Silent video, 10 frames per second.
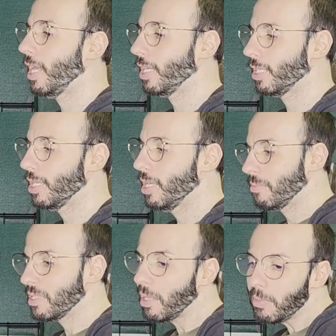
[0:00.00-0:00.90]
like
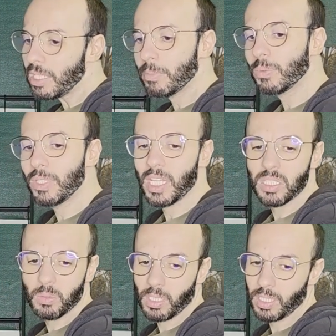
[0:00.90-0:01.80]
something between a
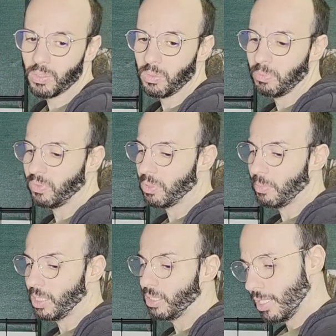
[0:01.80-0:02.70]
stew and a soup for
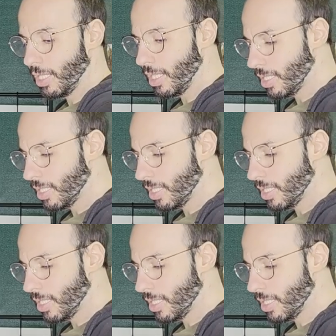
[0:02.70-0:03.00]
me. That